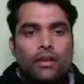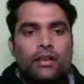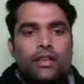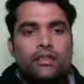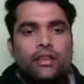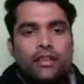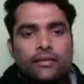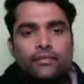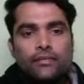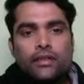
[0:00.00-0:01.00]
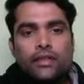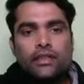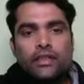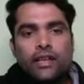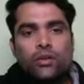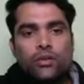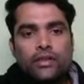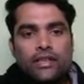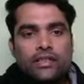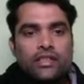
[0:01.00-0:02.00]
T3 had you,
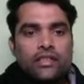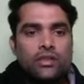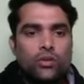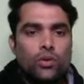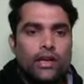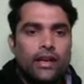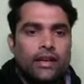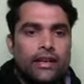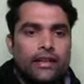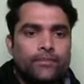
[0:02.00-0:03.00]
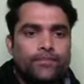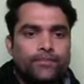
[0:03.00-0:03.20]
yes, T3 you know that right now.